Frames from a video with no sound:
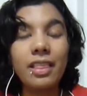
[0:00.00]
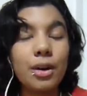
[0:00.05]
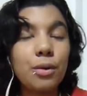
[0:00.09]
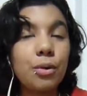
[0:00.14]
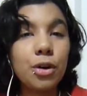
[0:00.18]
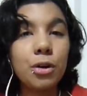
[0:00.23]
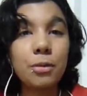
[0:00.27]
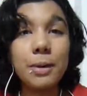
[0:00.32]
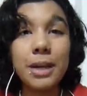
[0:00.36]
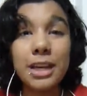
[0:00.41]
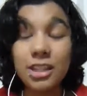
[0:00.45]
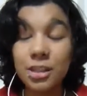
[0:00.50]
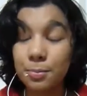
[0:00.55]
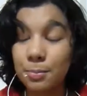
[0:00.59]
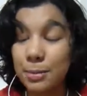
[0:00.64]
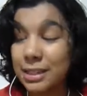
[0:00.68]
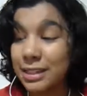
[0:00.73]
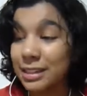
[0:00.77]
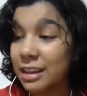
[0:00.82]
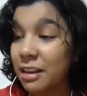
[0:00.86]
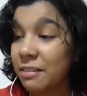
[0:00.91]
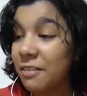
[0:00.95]
And there would be
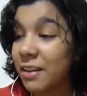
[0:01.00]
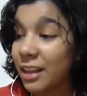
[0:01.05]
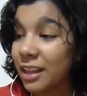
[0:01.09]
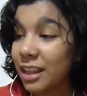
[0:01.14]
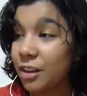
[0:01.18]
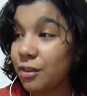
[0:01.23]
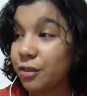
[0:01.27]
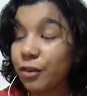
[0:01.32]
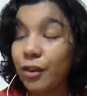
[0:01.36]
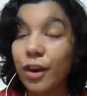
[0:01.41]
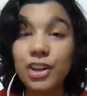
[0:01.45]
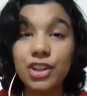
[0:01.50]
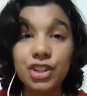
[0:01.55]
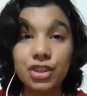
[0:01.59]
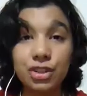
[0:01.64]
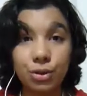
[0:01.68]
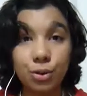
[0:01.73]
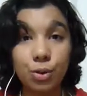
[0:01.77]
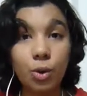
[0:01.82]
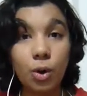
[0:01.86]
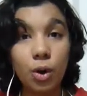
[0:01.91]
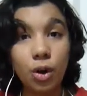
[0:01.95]
a specifically
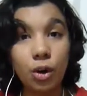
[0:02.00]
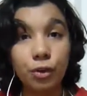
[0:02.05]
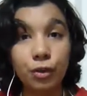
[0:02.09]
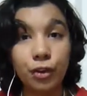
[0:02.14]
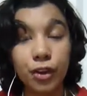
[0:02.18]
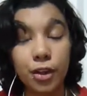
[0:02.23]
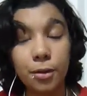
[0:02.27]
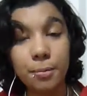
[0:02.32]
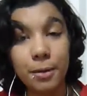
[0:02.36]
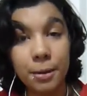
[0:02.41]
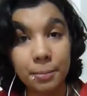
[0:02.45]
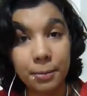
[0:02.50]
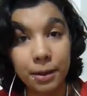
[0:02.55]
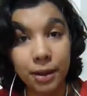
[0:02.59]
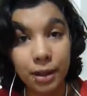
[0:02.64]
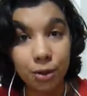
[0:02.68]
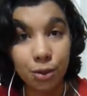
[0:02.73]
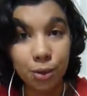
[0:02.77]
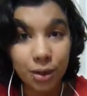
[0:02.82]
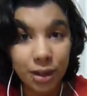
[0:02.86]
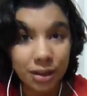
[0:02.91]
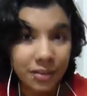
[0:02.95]
French school for the
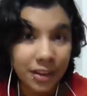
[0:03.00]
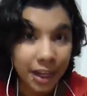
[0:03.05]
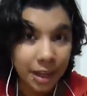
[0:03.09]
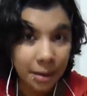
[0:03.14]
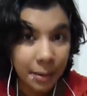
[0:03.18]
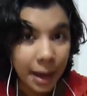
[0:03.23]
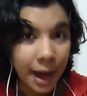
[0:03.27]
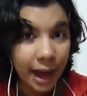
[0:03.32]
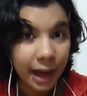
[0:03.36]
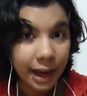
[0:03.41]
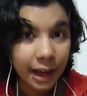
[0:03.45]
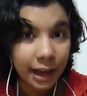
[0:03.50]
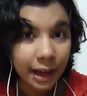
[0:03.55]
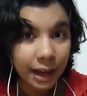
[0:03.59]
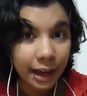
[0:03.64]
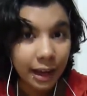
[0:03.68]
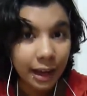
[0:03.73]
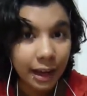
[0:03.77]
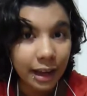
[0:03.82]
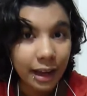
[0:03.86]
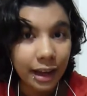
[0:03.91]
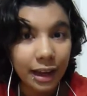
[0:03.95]
people who live in
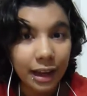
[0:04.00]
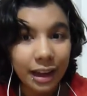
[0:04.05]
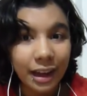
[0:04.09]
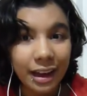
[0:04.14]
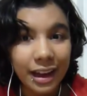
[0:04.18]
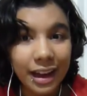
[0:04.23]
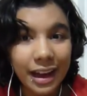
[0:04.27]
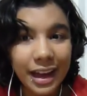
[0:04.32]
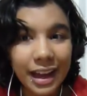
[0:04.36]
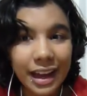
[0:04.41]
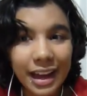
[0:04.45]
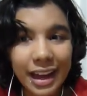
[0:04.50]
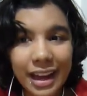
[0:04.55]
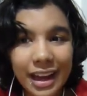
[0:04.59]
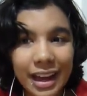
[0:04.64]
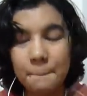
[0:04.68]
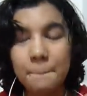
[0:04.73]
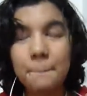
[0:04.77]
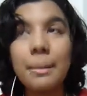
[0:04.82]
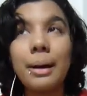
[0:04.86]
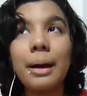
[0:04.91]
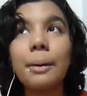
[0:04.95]
Quebec.
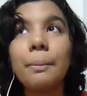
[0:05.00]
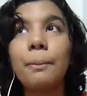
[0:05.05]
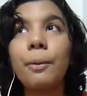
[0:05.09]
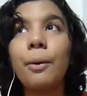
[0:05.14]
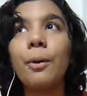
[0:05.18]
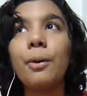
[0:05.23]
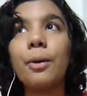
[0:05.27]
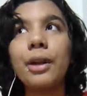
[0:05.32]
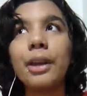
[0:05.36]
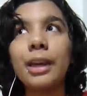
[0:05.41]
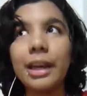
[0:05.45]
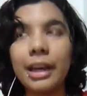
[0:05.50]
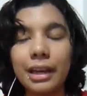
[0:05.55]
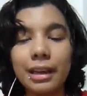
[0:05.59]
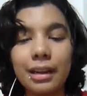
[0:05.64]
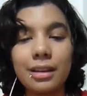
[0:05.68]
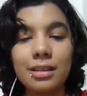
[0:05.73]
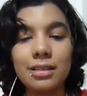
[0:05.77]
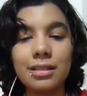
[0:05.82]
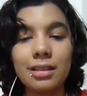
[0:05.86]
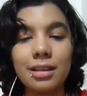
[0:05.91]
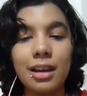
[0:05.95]
My point
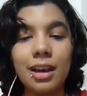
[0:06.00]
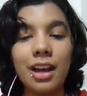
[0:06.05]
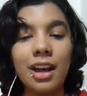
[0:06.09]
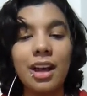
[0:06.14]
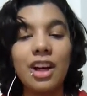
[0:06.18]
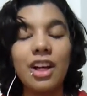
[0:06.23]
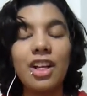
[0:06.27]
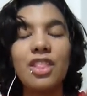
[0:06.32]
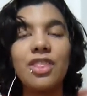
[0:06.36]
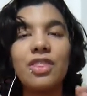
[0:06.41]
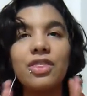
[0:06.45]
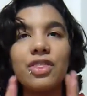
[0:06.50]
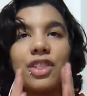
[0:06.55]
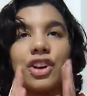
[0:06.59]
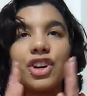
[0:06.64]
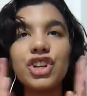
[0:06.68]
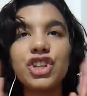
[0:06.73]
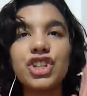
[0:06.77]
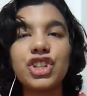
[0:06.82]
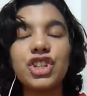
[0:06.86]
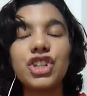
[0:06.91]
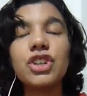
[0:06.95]
is, there
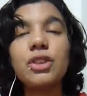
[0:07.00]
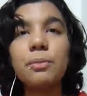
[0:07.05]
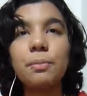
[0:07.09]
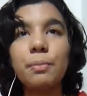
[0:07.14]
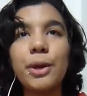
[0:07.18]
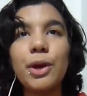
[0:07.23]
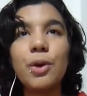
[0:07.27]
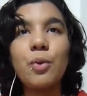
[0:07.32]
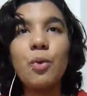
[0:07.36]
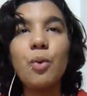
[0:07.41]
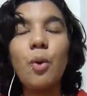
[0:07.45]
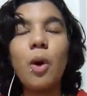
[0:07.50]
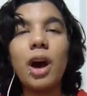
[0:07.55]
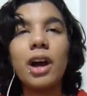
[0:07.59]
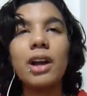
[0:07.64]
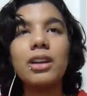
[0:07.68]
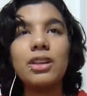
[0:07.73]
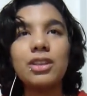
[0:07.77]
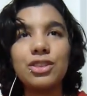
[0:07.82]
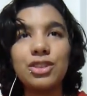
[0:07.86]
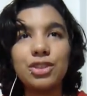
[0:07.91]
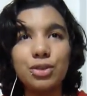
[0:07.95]
shouldn't be
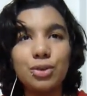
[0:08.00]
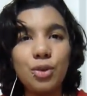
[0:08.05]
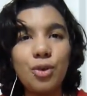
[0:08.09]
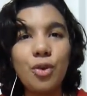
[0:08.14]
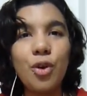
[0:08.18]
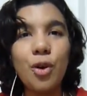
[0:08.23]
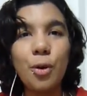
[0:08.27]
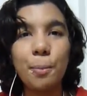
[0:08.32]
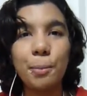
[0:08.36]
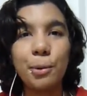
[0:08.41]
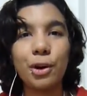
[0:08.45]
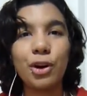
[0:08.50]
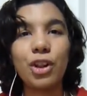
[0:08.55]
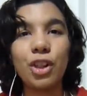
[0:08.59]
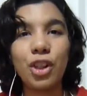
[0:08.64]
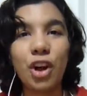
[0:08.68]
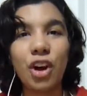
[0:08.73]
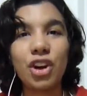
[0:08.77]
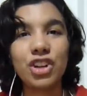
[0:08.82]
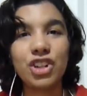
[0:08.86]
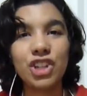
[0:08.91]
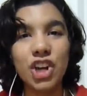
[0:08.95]
1 school per
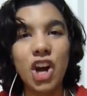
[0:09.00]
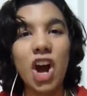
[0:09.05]
large